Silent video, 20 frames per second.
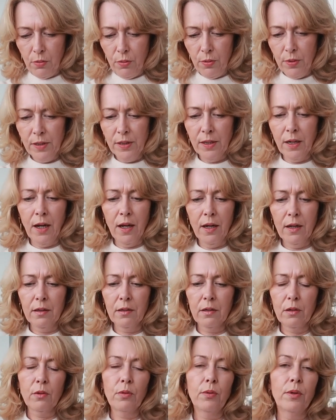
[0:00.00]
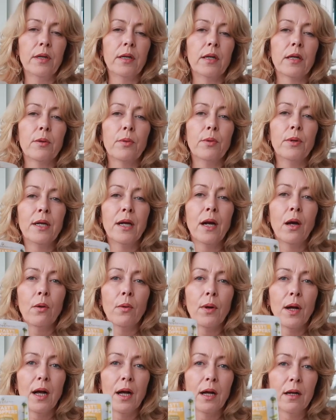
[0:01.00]

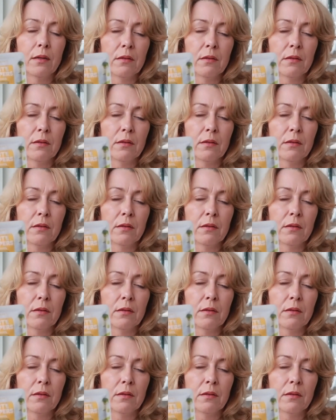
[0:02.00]
quinoa.